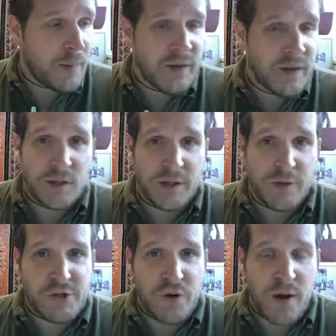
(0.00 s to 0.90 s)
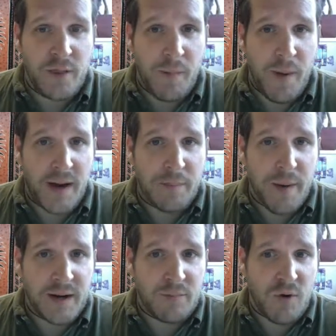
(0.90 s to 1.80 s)
in the literature on the
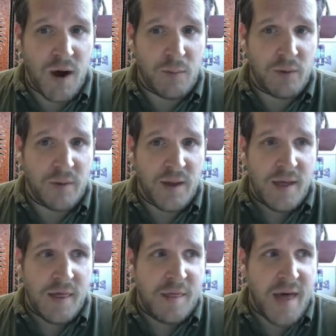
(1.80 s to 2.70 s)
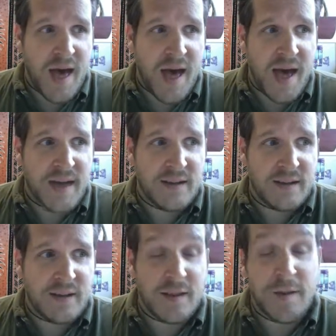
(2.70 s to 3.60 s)
mind-body problem, that
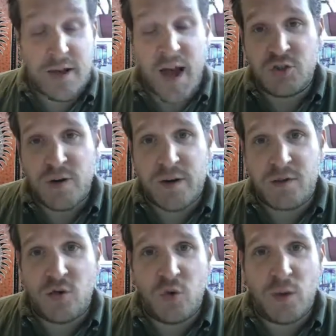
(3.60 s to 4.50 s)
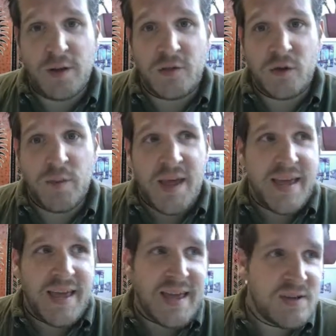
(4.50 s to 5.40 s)
the contrary to dualism
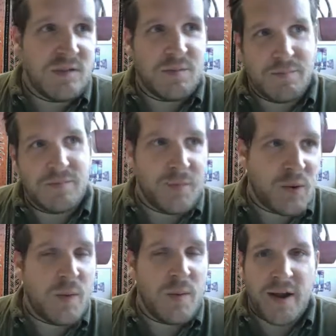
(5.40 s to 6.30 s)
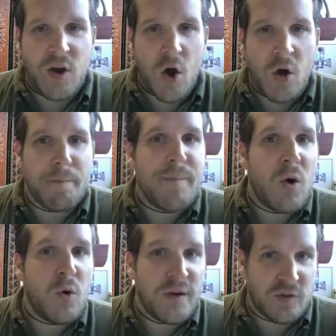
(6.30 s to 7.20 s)
is something we might call
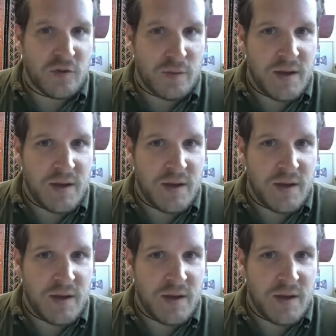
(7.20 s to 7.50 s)
monism.